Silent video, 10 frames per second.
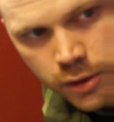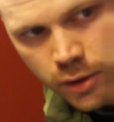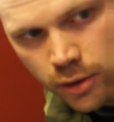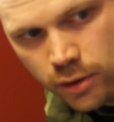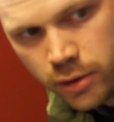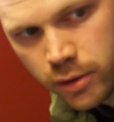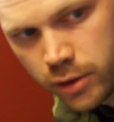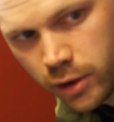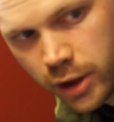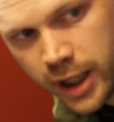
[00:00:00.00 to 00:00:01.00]

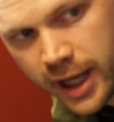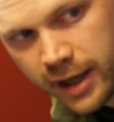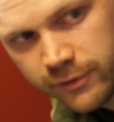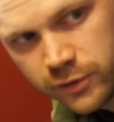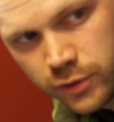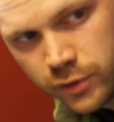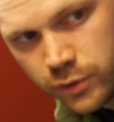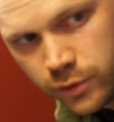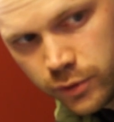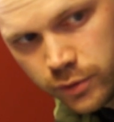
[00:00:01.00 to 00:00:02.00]
you're gonna have
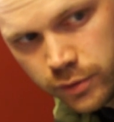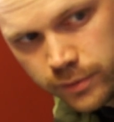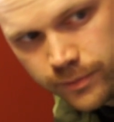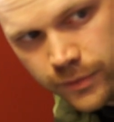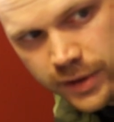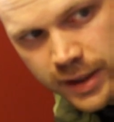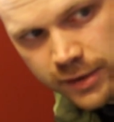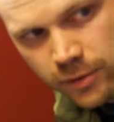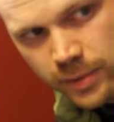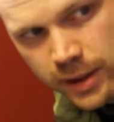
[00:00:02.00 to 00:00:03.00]
to
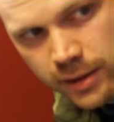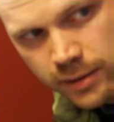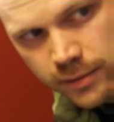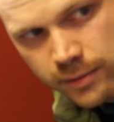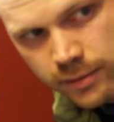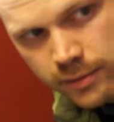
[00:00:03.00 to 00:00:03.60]
determine